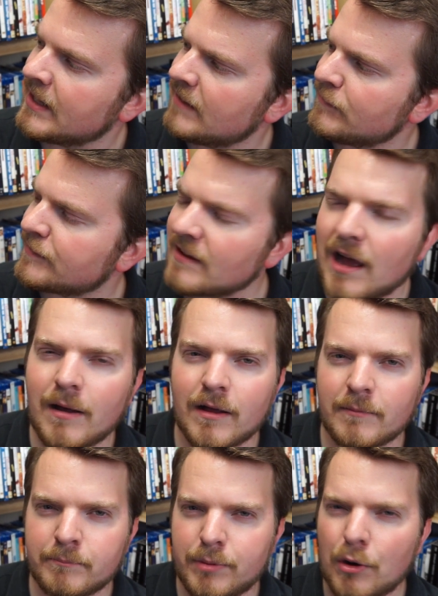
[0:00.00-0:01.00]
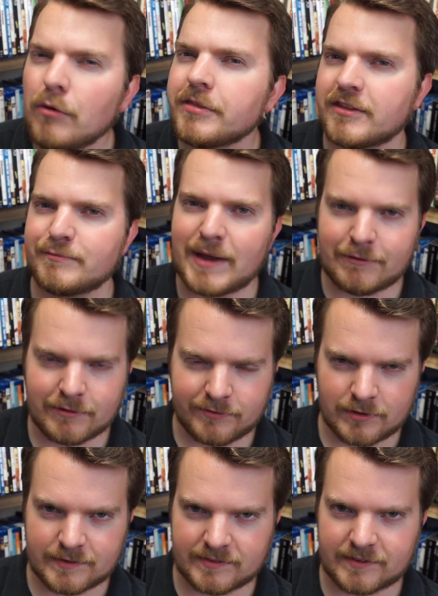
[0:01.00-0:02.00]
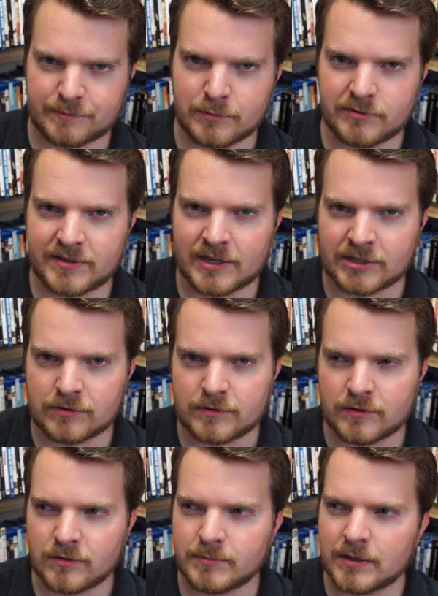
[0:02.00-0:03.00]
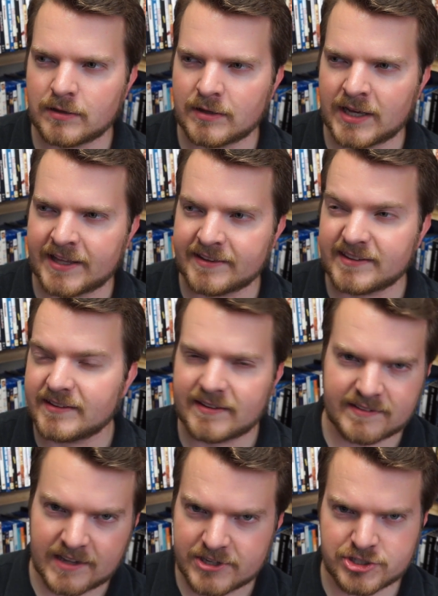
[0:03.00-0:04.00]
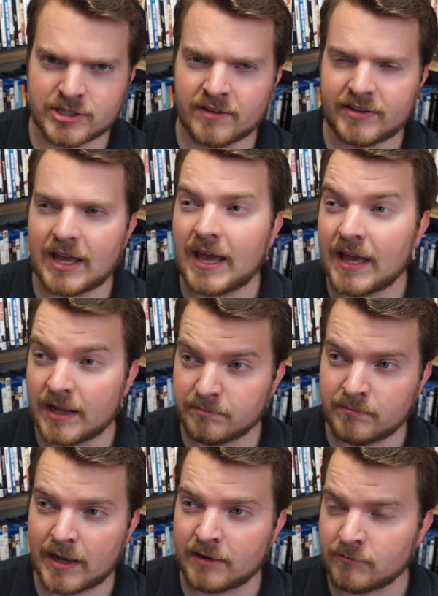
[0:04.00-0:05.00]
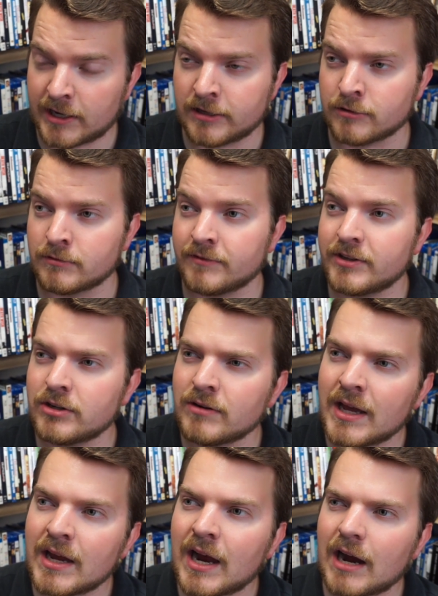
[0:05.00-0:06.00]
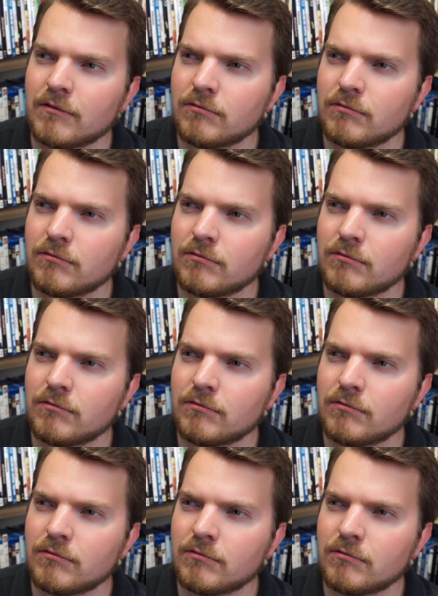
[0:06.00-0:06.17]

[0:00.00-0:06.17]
if you saw both of my reviews of this movie on YouTube, the discussion of it and my regular review, I